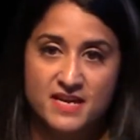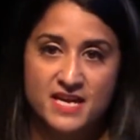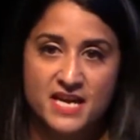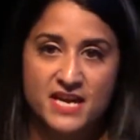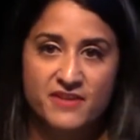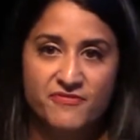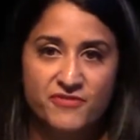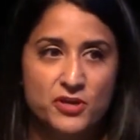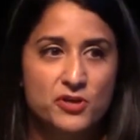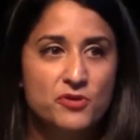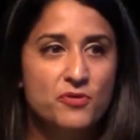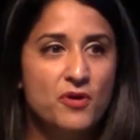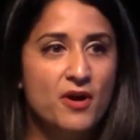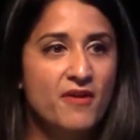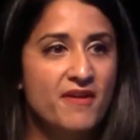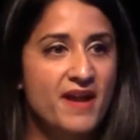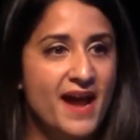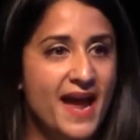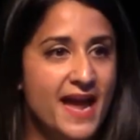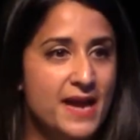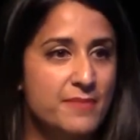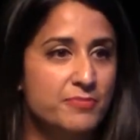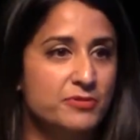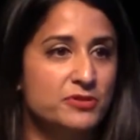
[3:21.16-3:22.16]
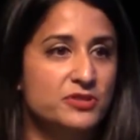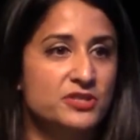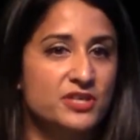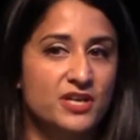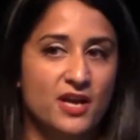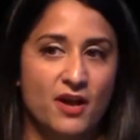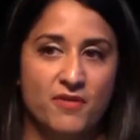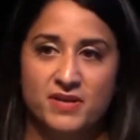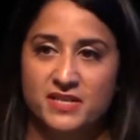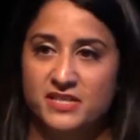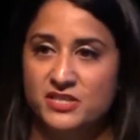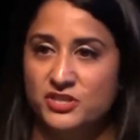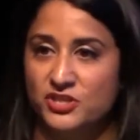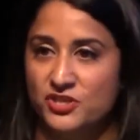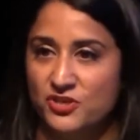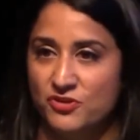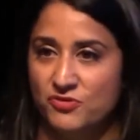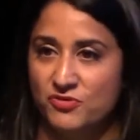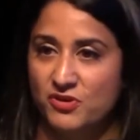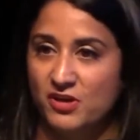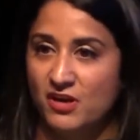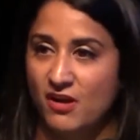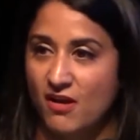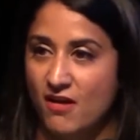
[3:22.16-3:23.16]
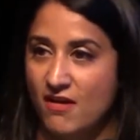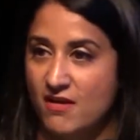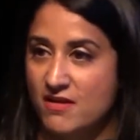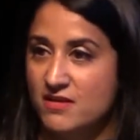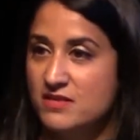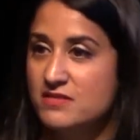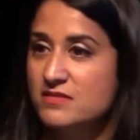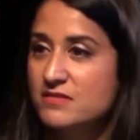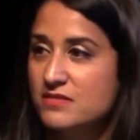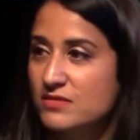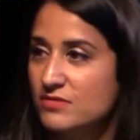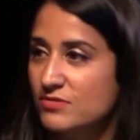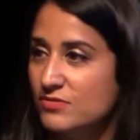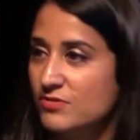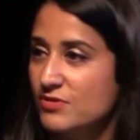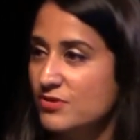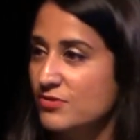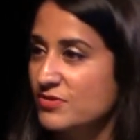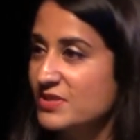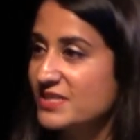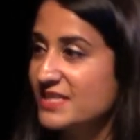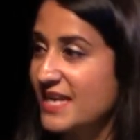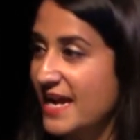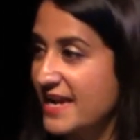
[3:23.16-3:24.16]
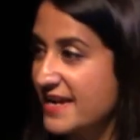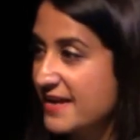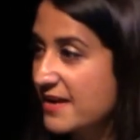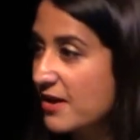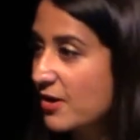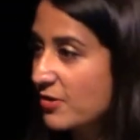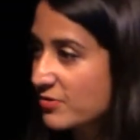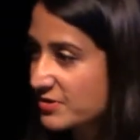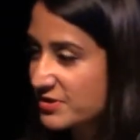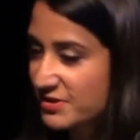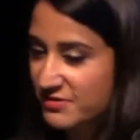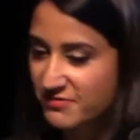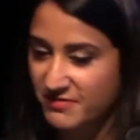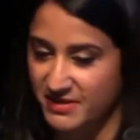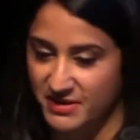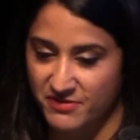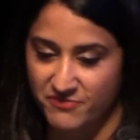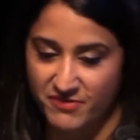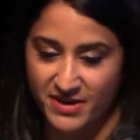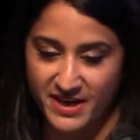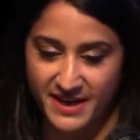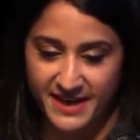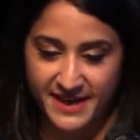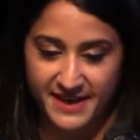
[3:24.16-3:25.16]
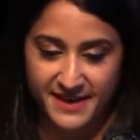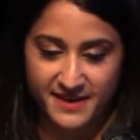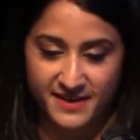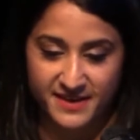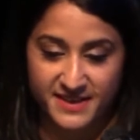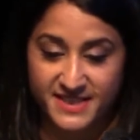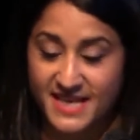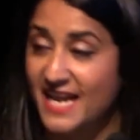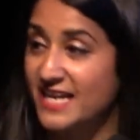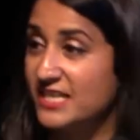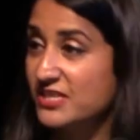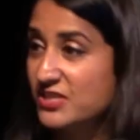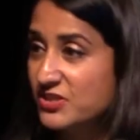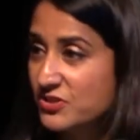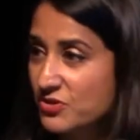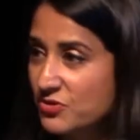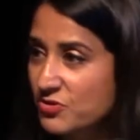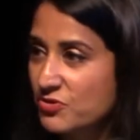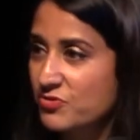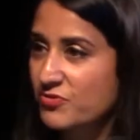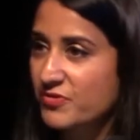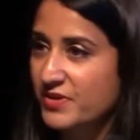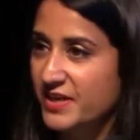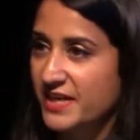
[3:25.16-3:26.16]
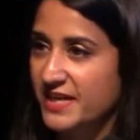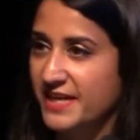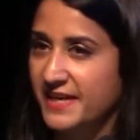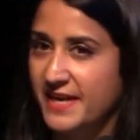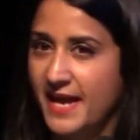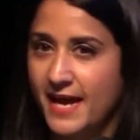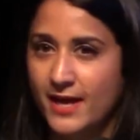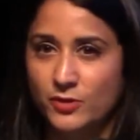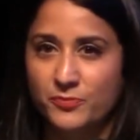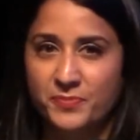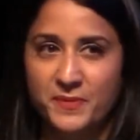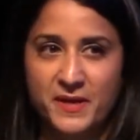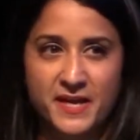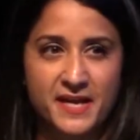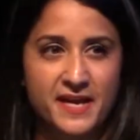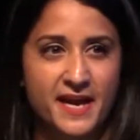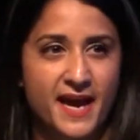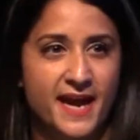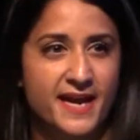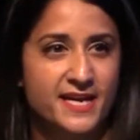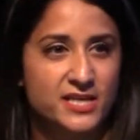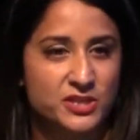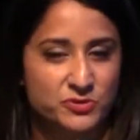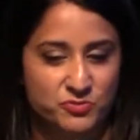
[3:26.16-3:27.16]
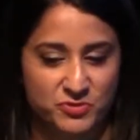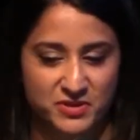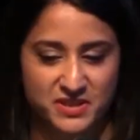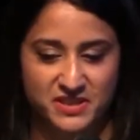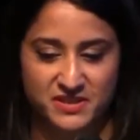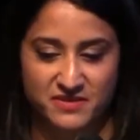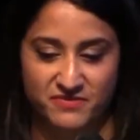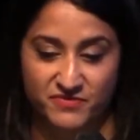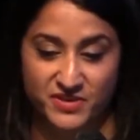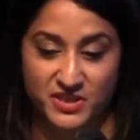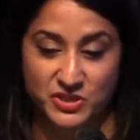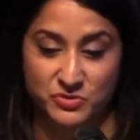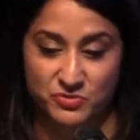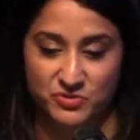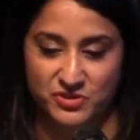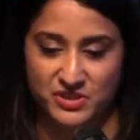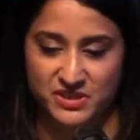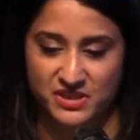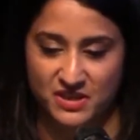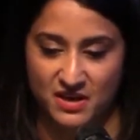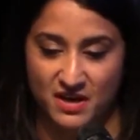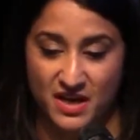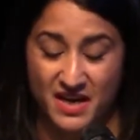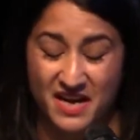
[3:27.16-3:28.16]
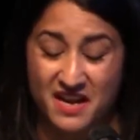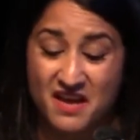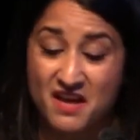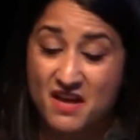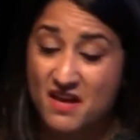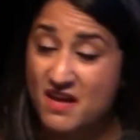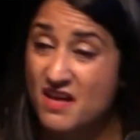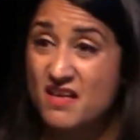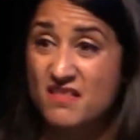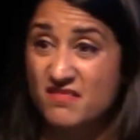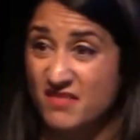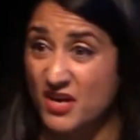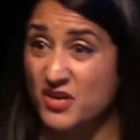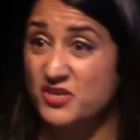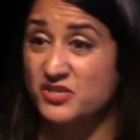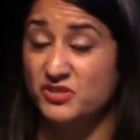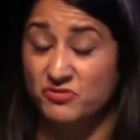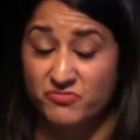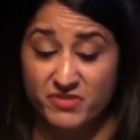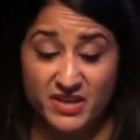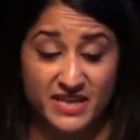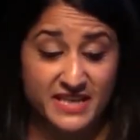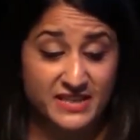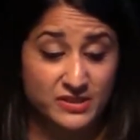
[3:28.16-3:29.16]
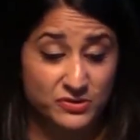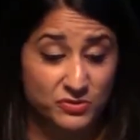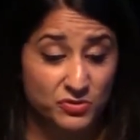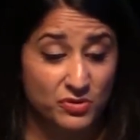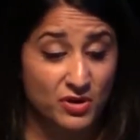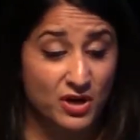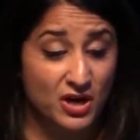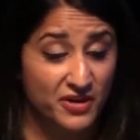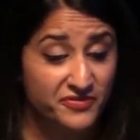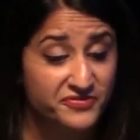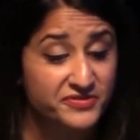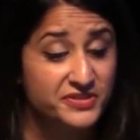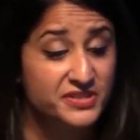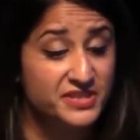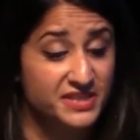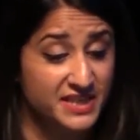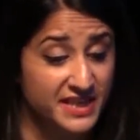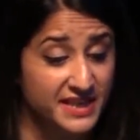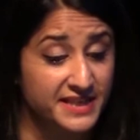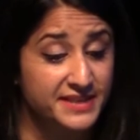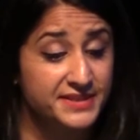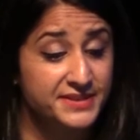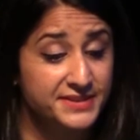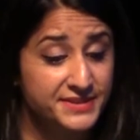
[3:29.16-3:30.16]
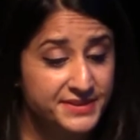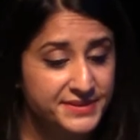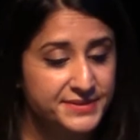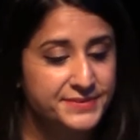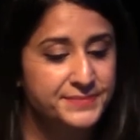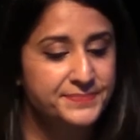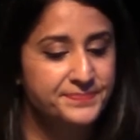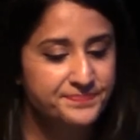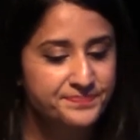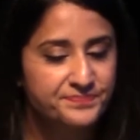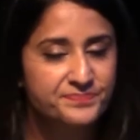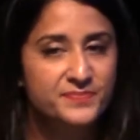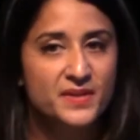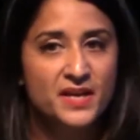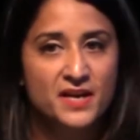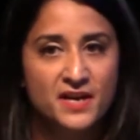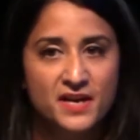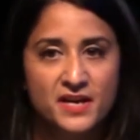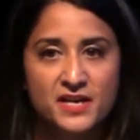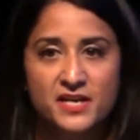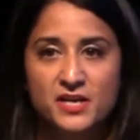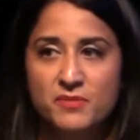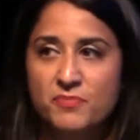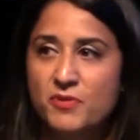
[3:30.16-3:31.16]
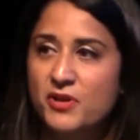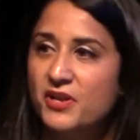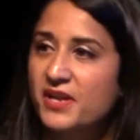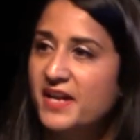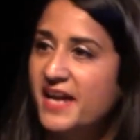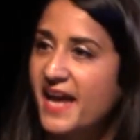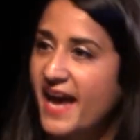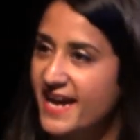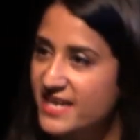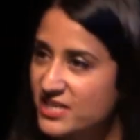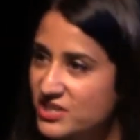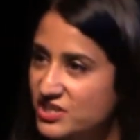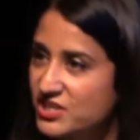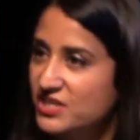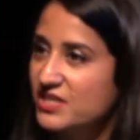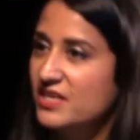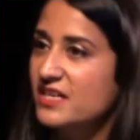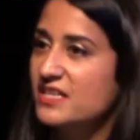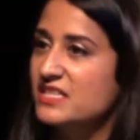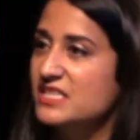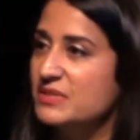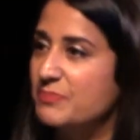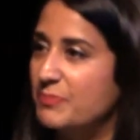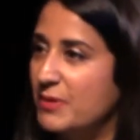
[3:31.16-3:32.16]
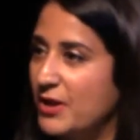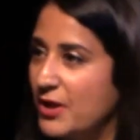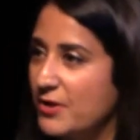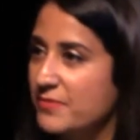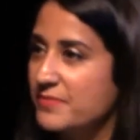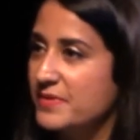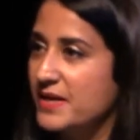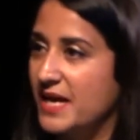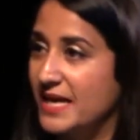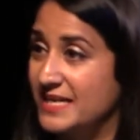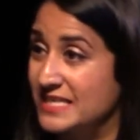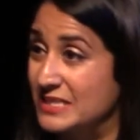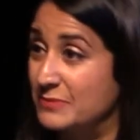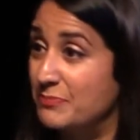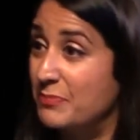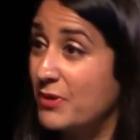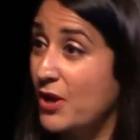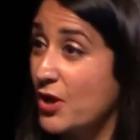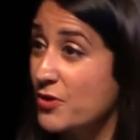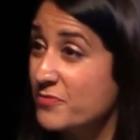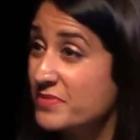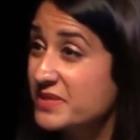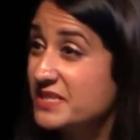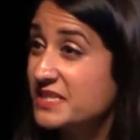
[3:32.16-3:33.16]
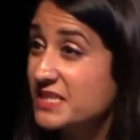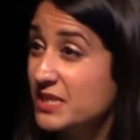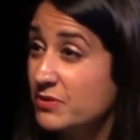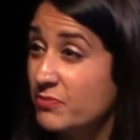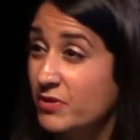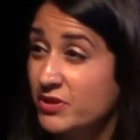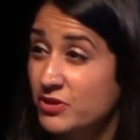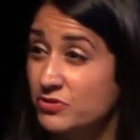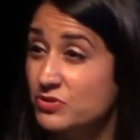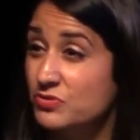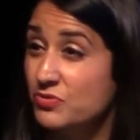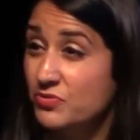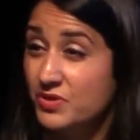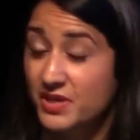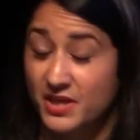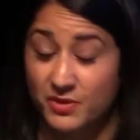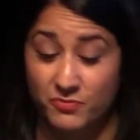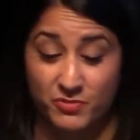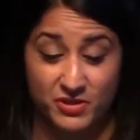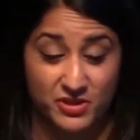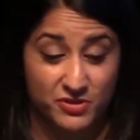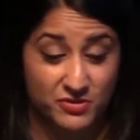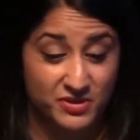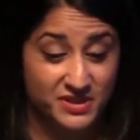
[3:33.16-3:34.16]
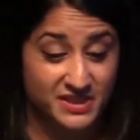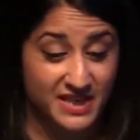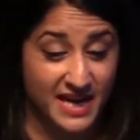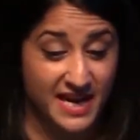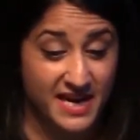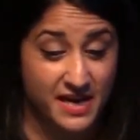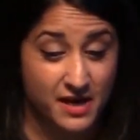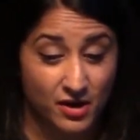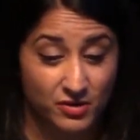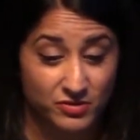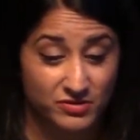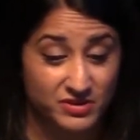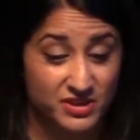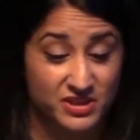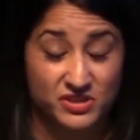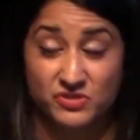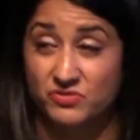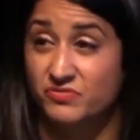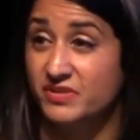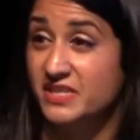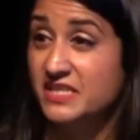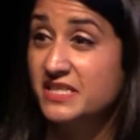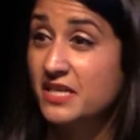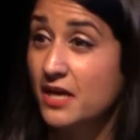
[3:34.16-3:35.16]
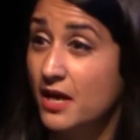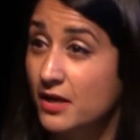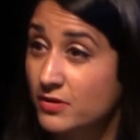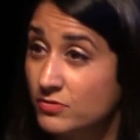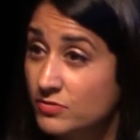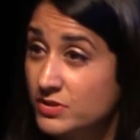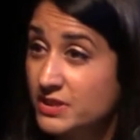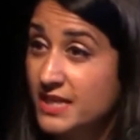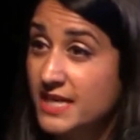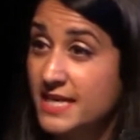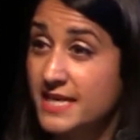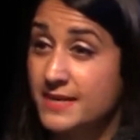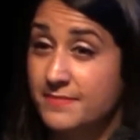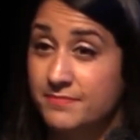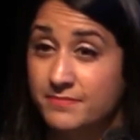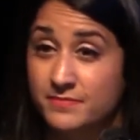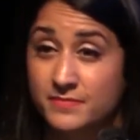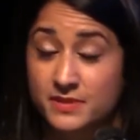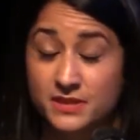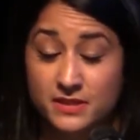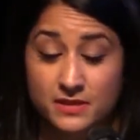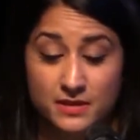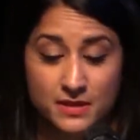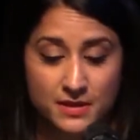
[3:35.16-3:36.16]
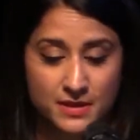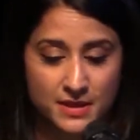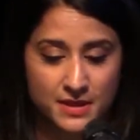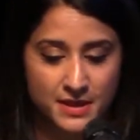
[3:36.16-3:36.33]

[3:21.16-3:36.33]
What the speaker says: If you are able to go into your client or your stakeholder and really tell a story and help engage with some visual design, those are really sought after skills. Communication and diplomacy when you're talking with your stakeholders or internal teams.